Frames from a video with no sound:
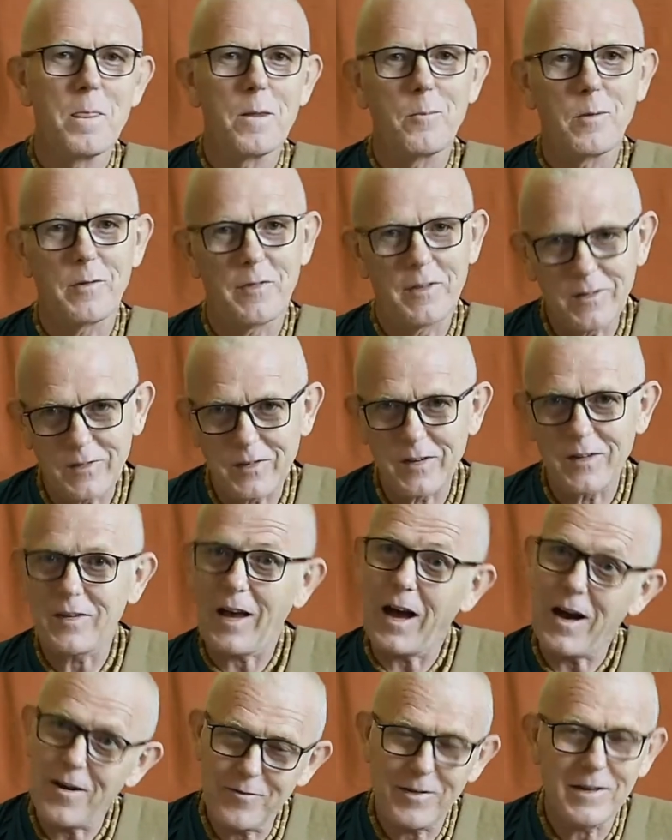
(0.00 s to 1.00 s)
But this is
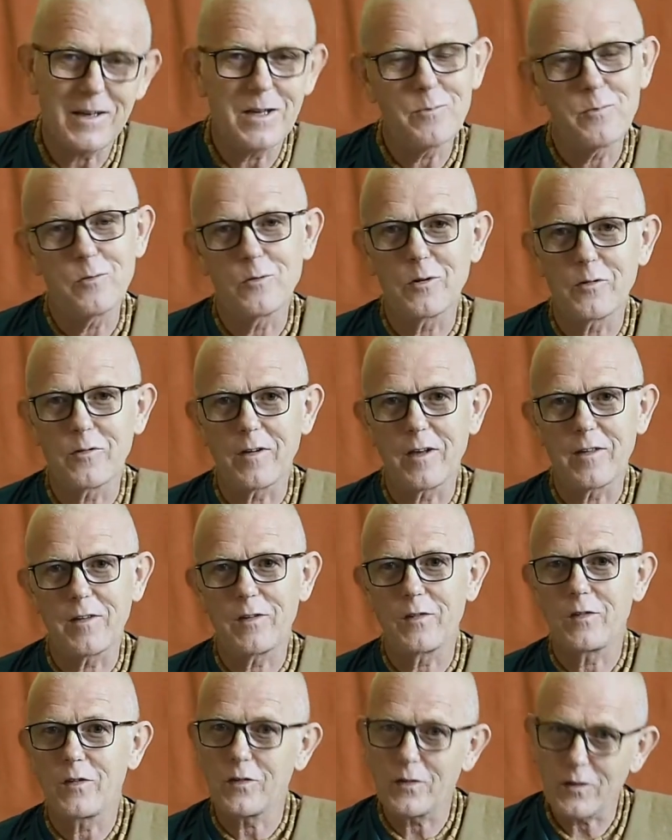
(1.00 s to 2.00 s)
avidhi purva.
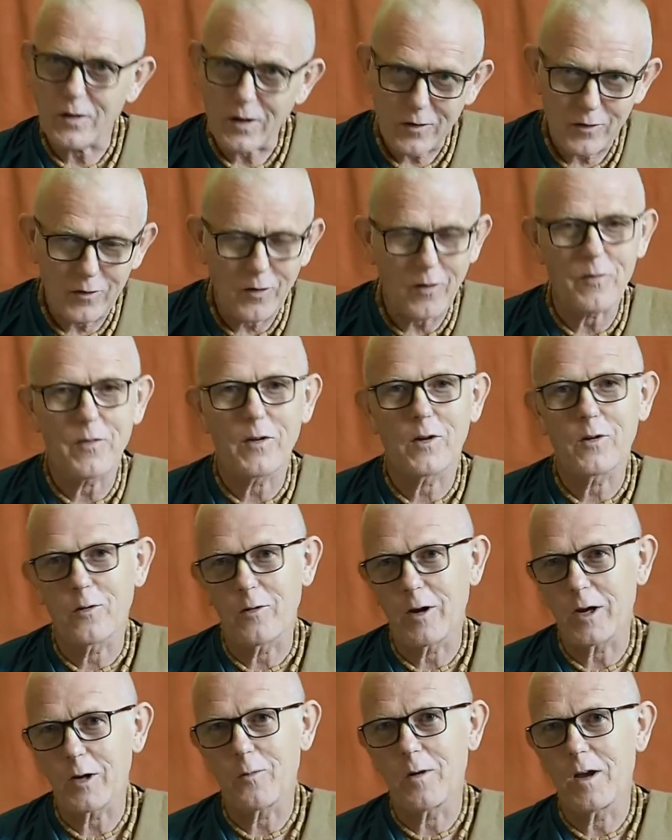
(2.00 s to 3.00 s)
This is not the
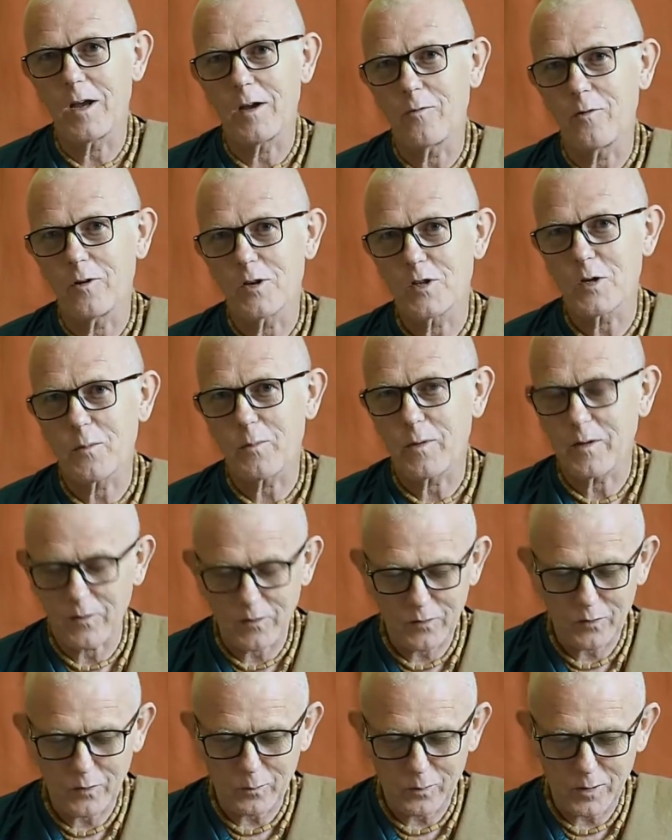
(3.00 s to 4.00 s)
correct way of worshipping
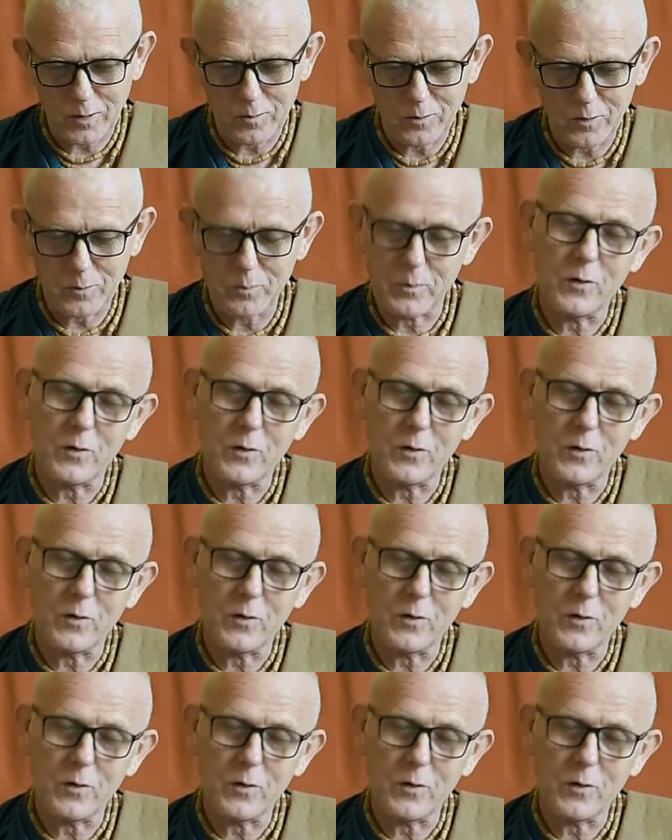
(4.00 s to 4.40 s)
the Supreme Lord,